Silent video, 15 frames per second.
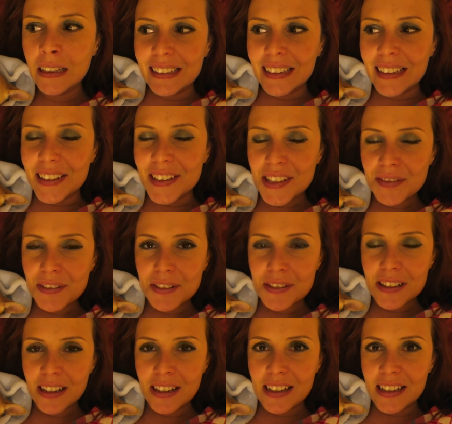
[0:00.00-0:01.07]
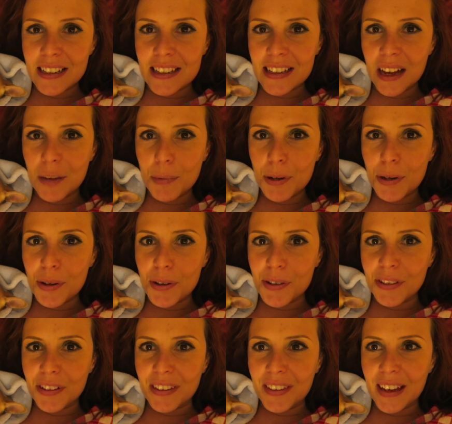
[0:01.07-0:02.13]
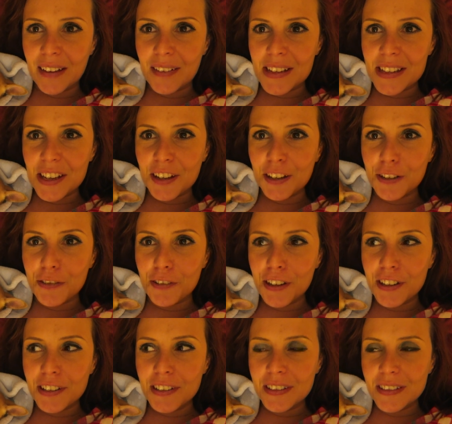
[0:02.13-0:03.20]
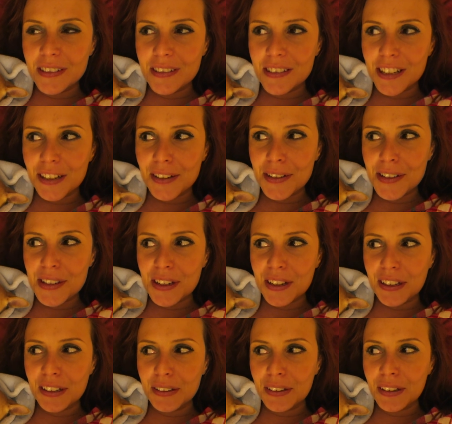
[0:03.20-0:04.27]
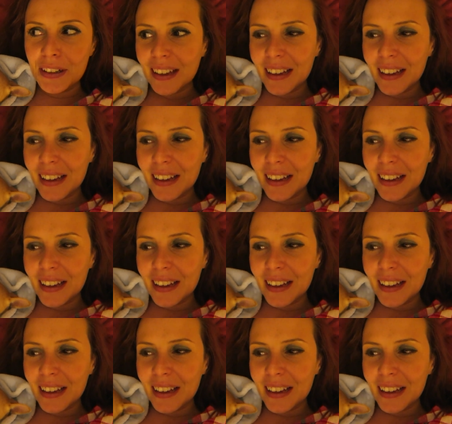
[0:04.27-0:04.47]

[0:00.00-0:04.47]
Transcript: It just feels like it's come and gone and now it's over too soon.